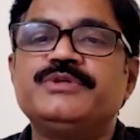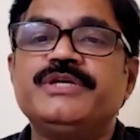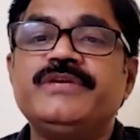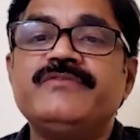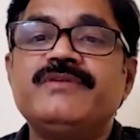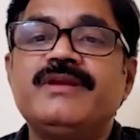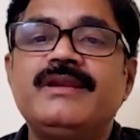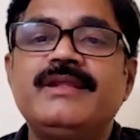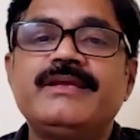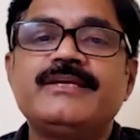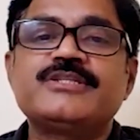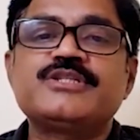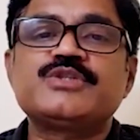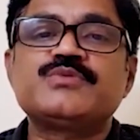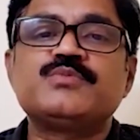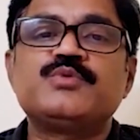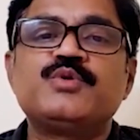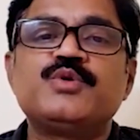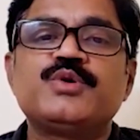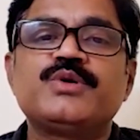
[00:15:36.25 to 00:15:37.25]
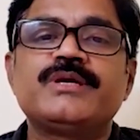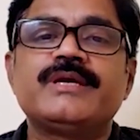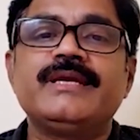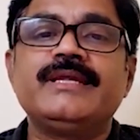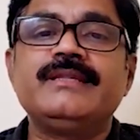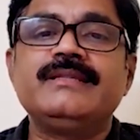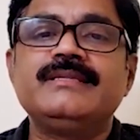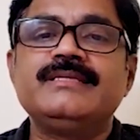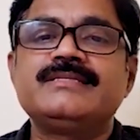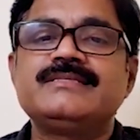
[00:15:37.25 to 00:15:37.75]
even like smoke
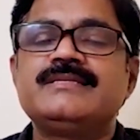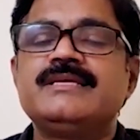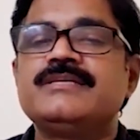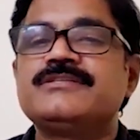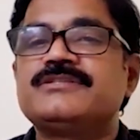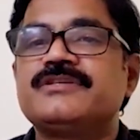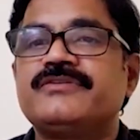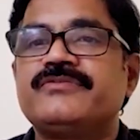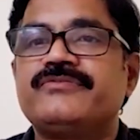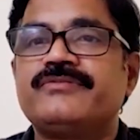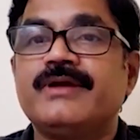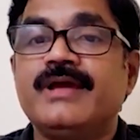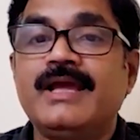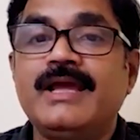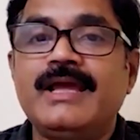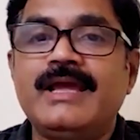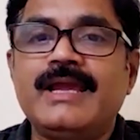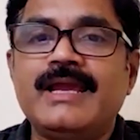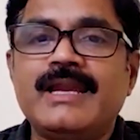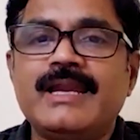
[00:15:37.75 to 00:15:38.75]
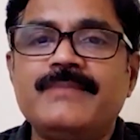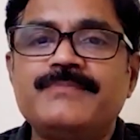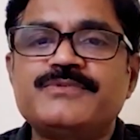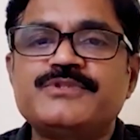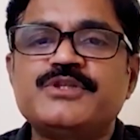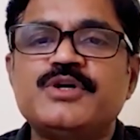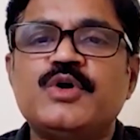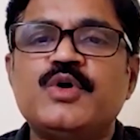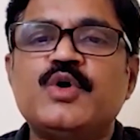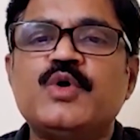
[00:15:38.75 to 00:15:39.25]
in these days of
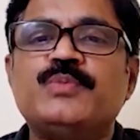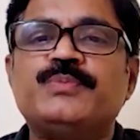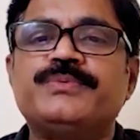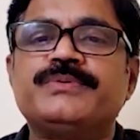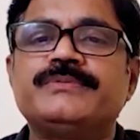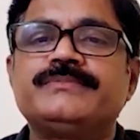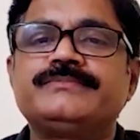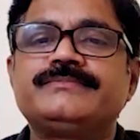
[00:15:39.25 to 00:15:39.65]
eclipsed hope,